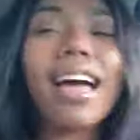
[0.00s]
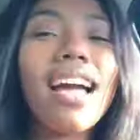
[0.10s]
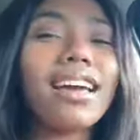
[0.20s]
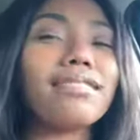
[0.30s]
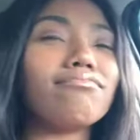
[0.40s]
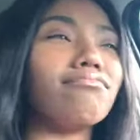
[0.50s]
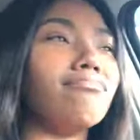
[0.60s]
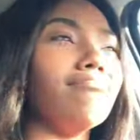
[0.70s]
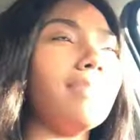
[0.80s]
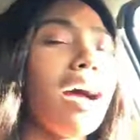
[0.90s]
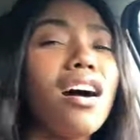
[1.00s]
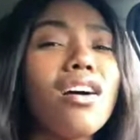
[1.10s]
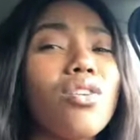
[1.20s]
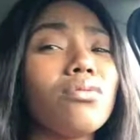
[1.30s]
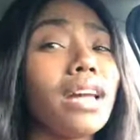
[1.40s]
like,
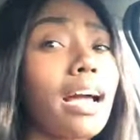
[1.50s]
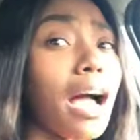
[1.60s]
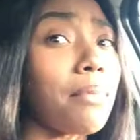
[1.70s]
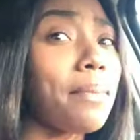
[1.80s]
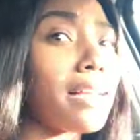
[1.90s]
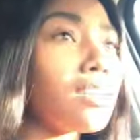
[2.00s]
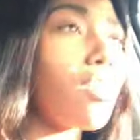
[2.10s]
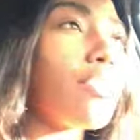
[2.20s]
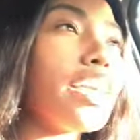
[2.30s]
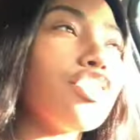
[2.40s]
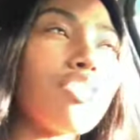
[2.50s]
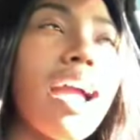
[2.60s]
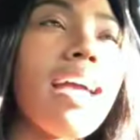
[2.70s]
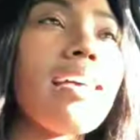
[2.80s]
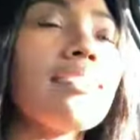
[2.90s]
no, like, I'm about to go get
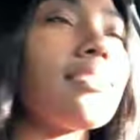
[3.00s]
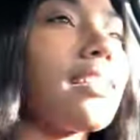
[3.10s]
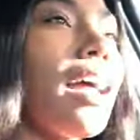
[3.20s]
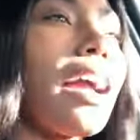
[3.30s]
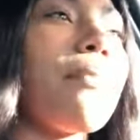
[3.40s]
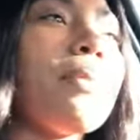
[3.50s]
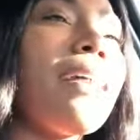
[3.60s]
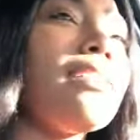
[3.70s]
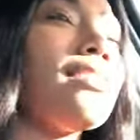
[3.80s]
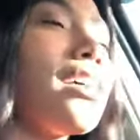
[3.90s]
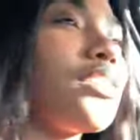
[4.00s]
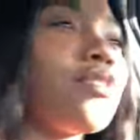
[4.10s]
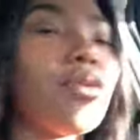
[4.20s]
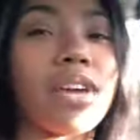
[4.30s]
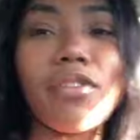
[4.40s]
dressed. Like, I'm about to, you
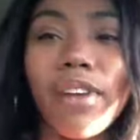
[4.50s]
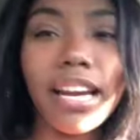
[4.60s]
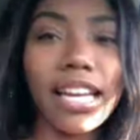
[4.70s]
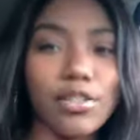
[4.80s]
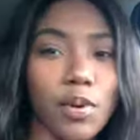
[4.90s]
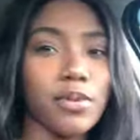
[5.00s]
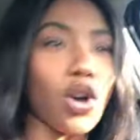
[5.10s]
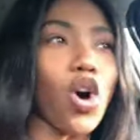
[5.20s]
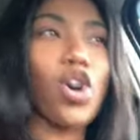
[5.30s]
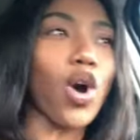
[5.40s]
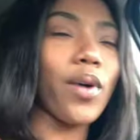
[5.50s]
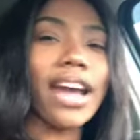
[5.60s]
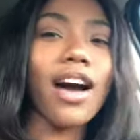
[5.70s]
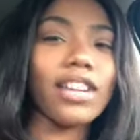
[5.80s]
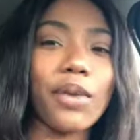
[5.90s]
know, get ready because we was all going
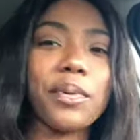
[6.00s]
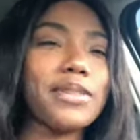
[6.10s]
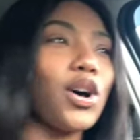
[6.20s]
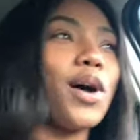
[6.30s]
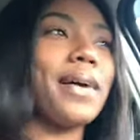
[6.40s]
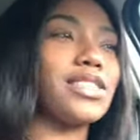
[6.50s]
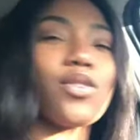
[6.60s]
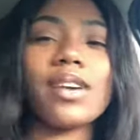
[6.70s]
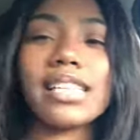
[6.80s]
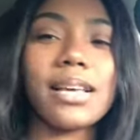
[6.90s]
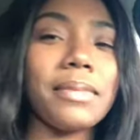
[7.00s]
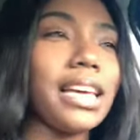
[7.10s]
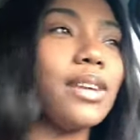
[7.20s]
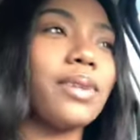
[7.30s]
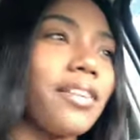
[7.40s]
out. Like, we was all about to go get something
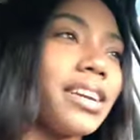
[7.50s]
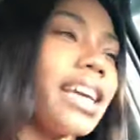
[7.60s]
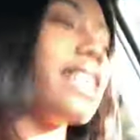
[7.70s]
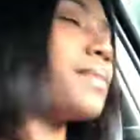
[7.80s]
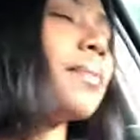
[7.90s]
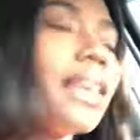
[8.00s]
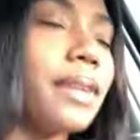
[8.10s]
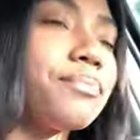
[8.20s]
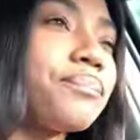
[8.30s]
to eat, whatever the case may be.